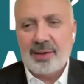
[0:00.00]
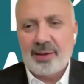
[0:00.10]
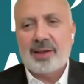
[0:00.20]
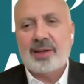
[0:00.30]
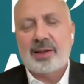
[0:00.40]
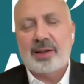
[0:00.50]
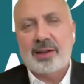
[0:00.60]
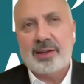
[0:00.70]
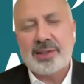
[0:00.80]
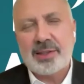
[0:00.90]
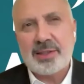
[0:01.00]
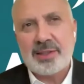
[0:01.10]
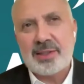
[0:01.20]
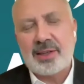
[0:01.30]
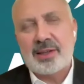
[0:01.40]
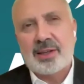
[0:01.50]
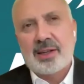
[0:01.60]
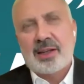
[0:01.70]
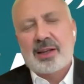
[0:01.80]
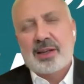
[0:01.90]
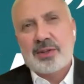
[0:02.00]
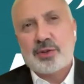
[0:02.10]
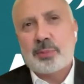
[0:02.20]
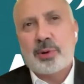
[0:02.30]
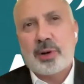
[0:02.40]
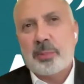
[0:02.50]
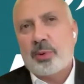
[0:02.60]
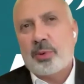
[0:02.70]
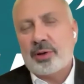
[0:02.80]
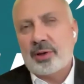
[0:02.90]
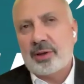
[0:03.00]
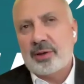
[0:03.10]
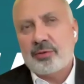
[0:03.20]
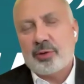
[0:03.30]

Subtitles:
I think this is super important